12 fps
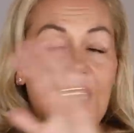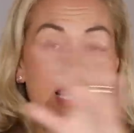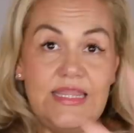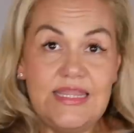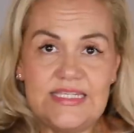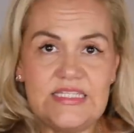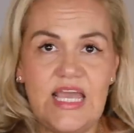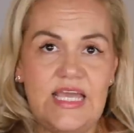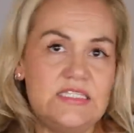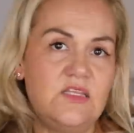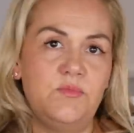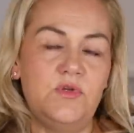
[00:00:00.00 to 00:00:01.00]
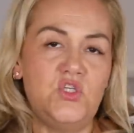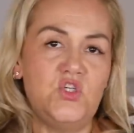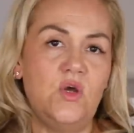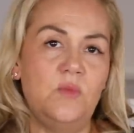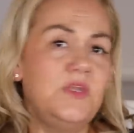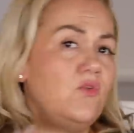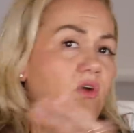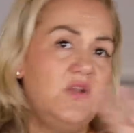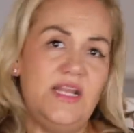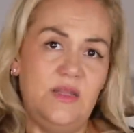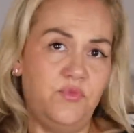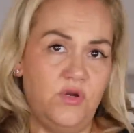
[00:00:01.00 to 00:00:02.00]
In this case, in the body shop, there
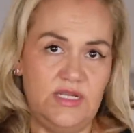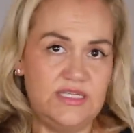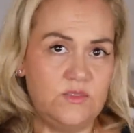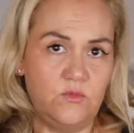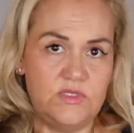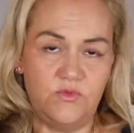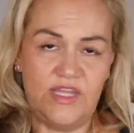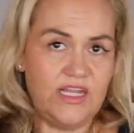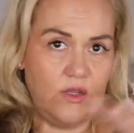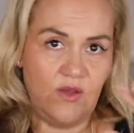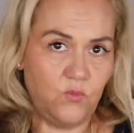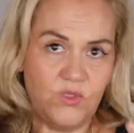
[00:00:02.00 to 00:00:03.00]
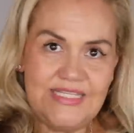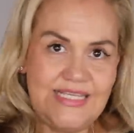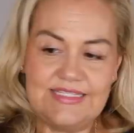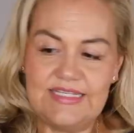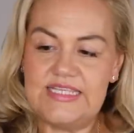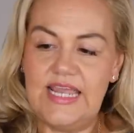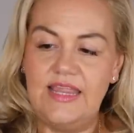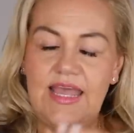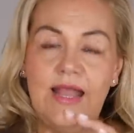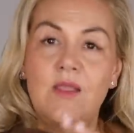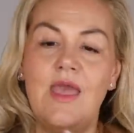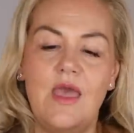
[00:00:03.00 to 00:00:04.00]
aren't any products that I would need to say
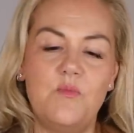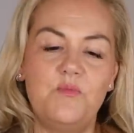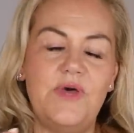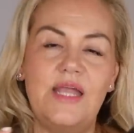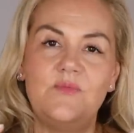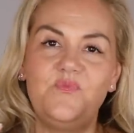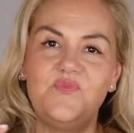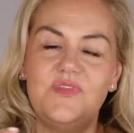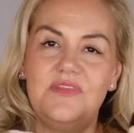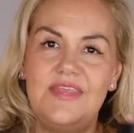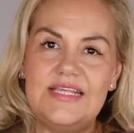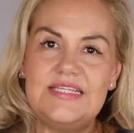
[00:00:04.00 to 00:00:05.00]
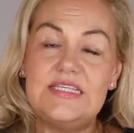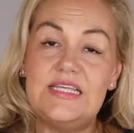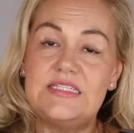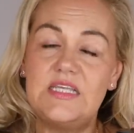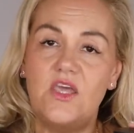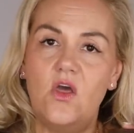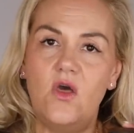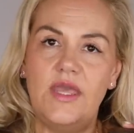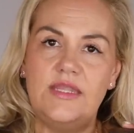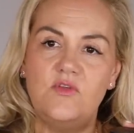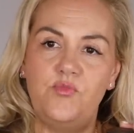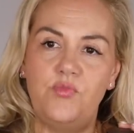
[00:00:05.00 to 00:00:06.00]
that, but this is the
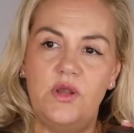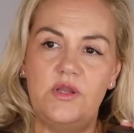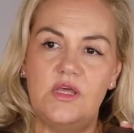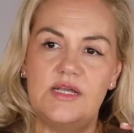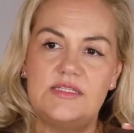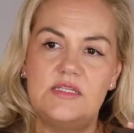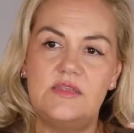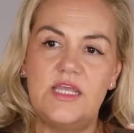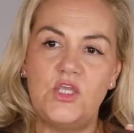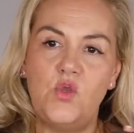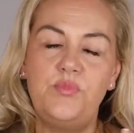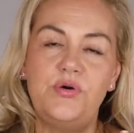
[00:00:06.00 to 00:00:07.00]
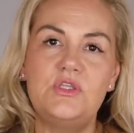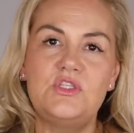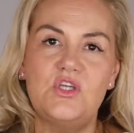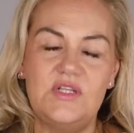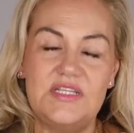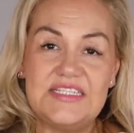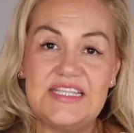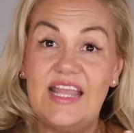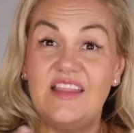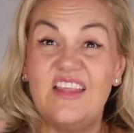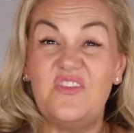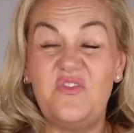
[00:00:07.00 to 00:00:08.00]
kind of product that you put on a
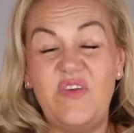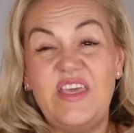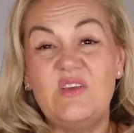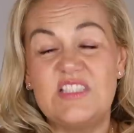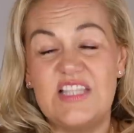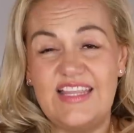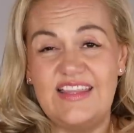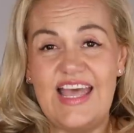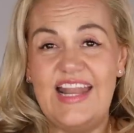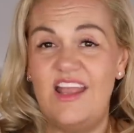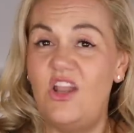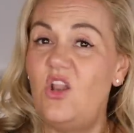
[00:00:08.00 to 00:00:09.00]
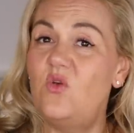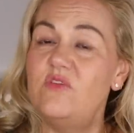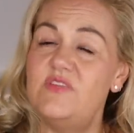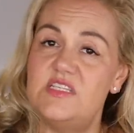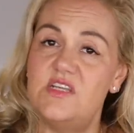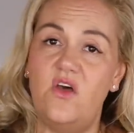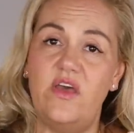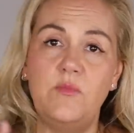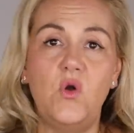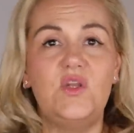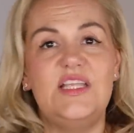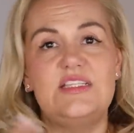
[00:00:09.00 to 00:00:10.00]
skin that feels like that a lot of the
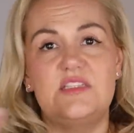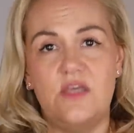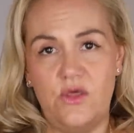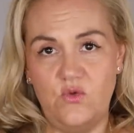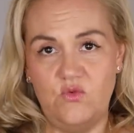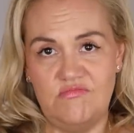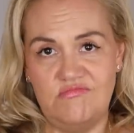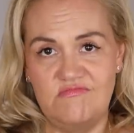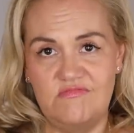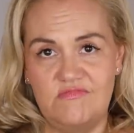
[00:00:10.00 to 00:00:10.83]
time on its own,